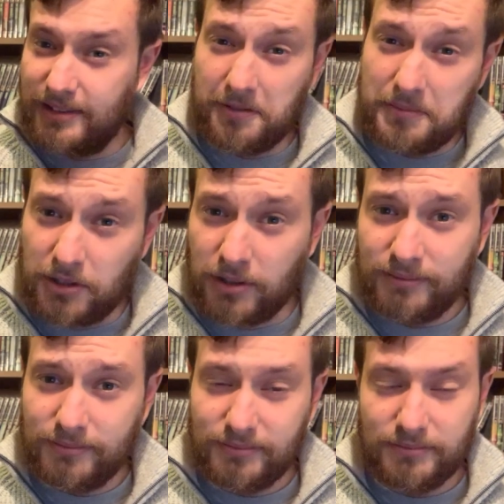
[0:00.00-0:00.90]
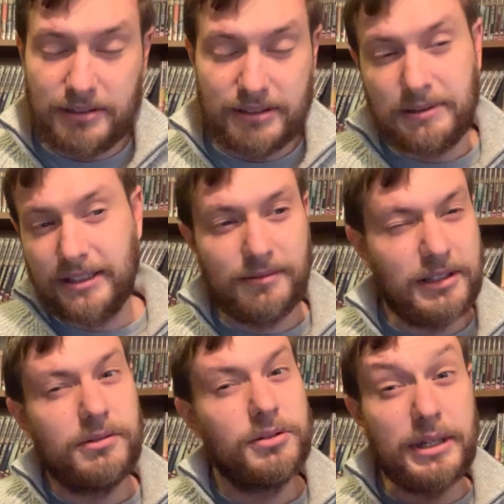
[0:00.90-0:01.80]
that we got. we were expecting a
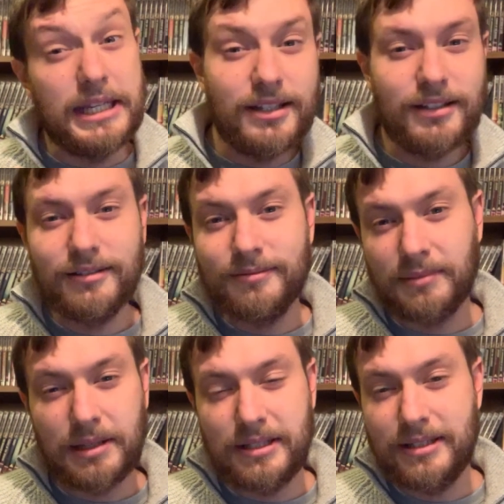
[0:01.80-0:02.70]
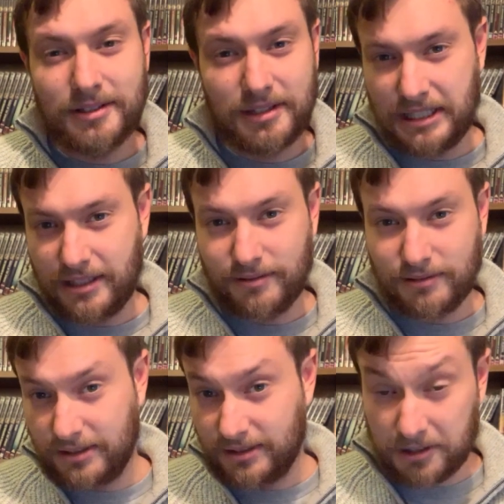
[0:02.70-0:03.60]
little tweak maybe to the
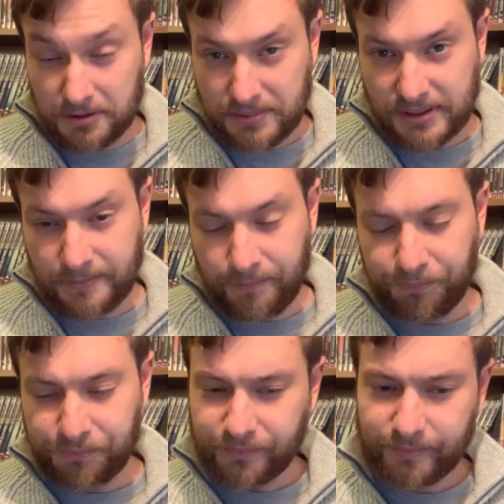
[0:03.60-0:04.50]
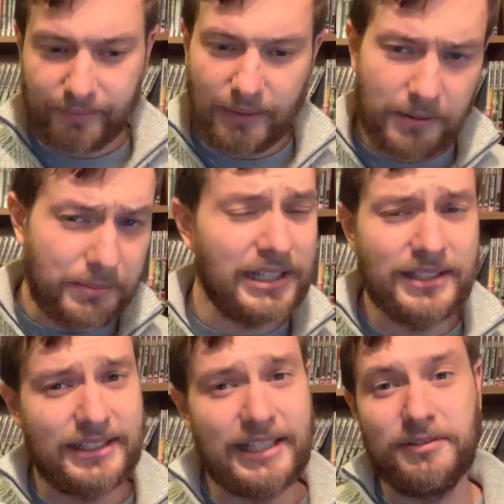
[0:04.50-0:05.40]
sculpts. But I
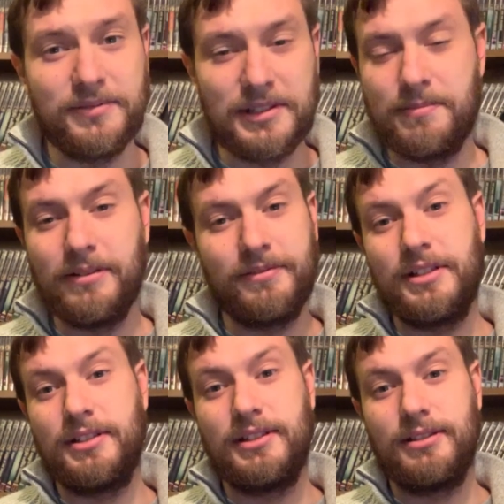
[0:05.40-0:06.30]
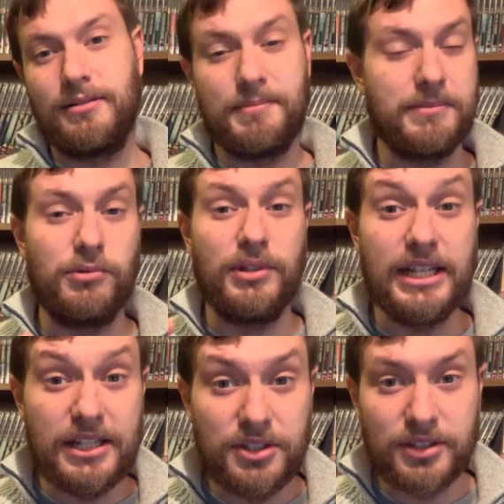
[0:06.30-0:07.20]
understand obviously Big Finish is a bit more
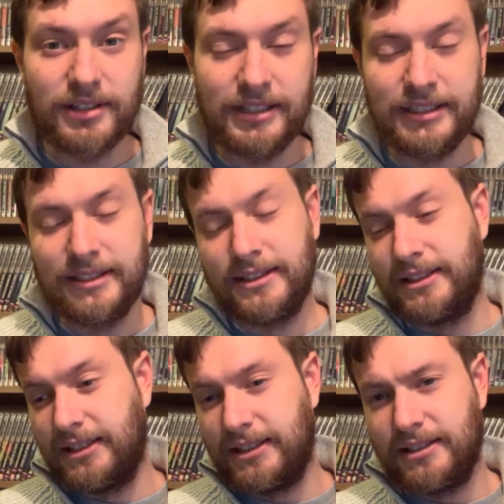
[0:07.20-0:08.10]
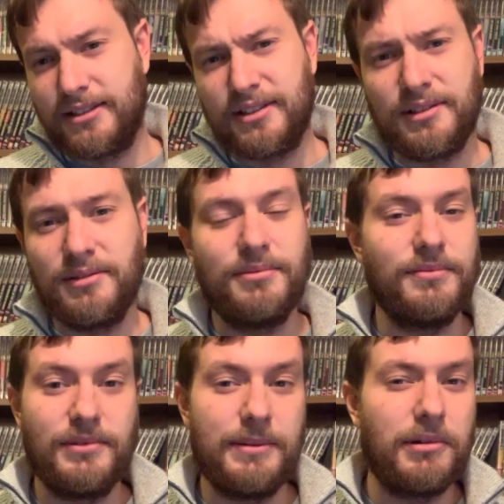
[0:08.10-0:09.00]
niche, so
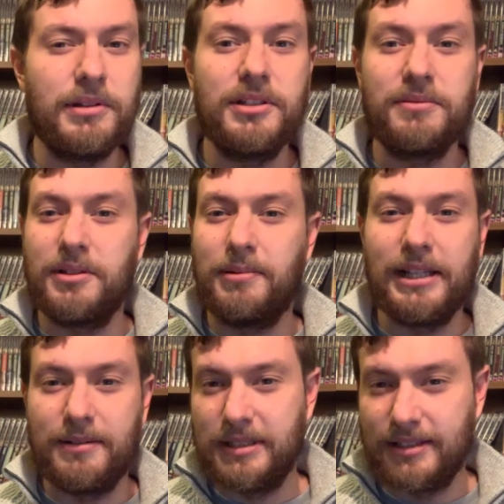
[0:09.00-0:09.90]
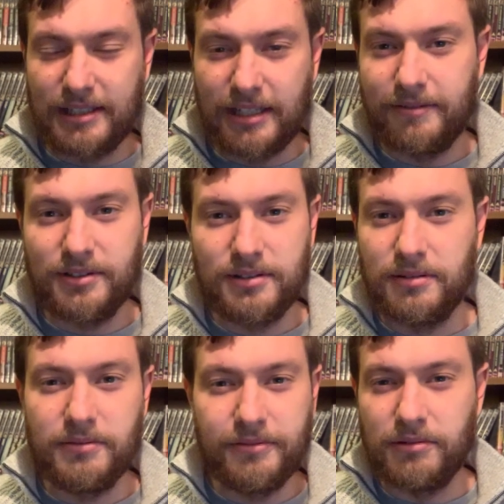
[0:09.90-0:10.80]
they probably just want to play it a bit safe and just
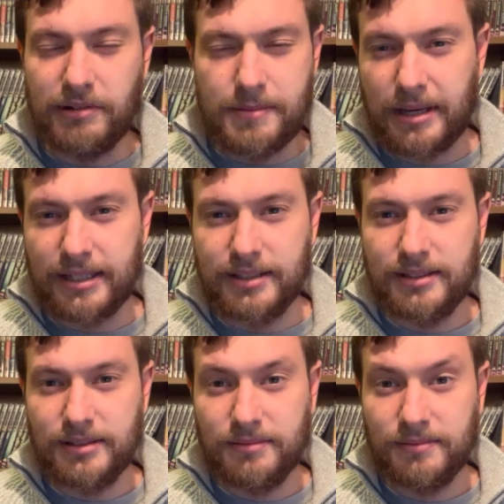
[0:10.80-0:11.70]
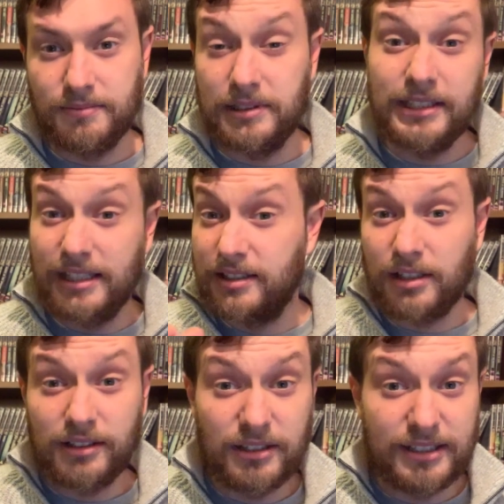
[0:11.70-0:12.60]
do a few repaints. We did get a
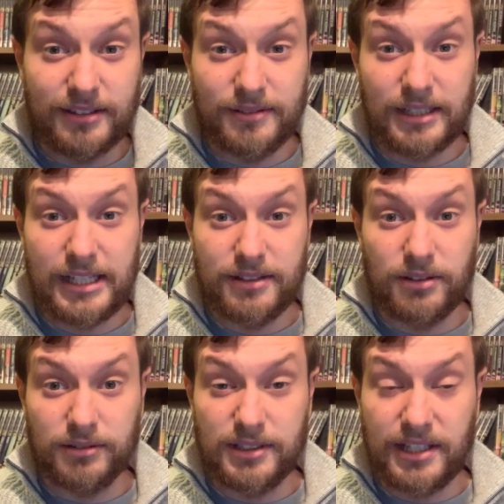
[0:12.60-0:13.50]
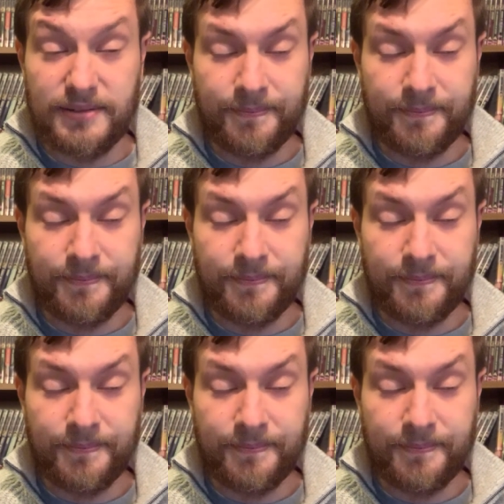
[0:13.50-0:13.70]
Dark Eyes 8th Doctor though.